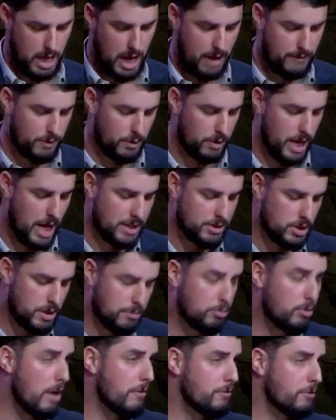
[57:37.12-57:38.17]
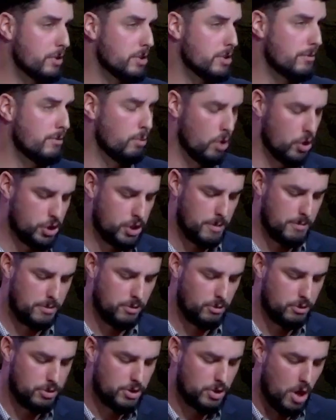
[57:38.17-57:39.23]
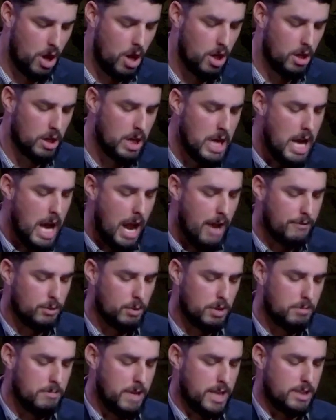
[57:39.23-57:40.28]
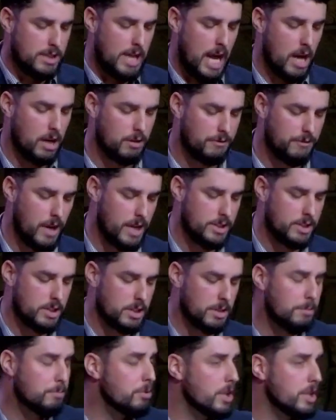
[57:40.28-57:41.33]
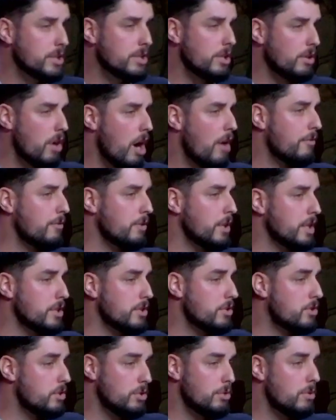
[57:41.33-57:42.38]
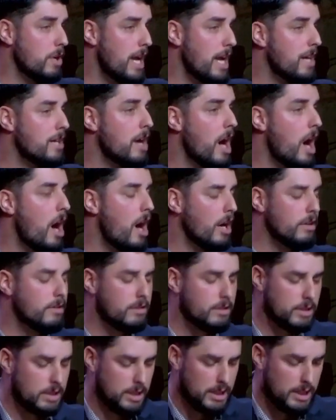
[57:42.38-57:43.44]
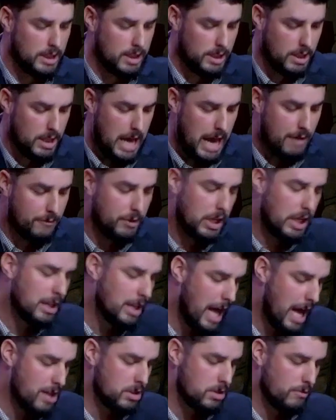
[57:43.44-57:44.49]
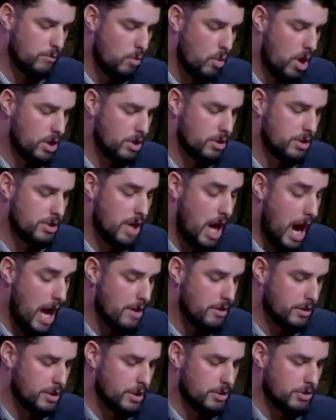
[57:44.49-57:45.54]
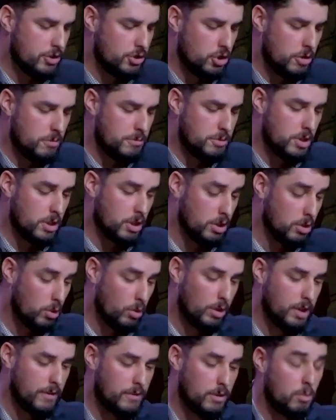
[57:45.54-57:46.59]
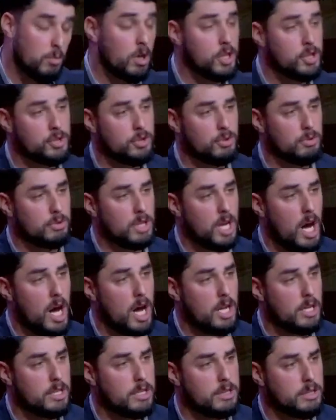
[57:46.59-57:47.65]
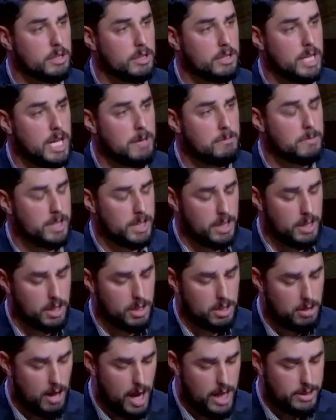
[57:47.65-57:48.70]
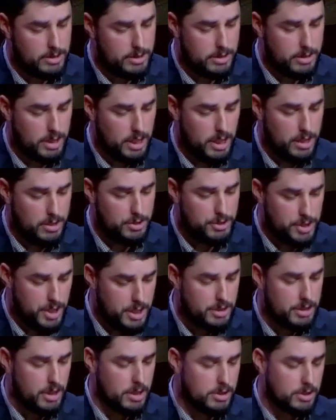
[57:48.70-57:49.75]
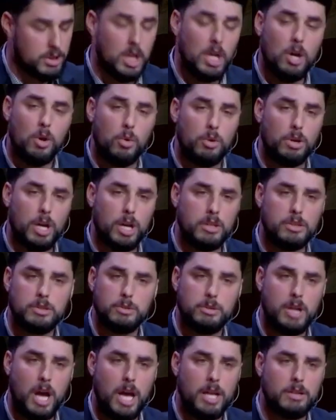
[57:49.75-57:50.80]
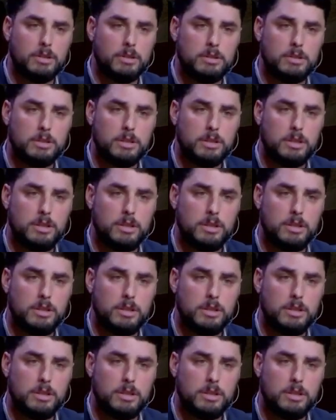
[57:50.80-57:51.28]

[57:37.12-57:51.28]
Everyone has their preference of worship through song. Everyone makes sacrifices and brings their offerings to a God. Every glass of water is either consumed to the glory of the one true God, namely Christ, Jesus or unto an idol.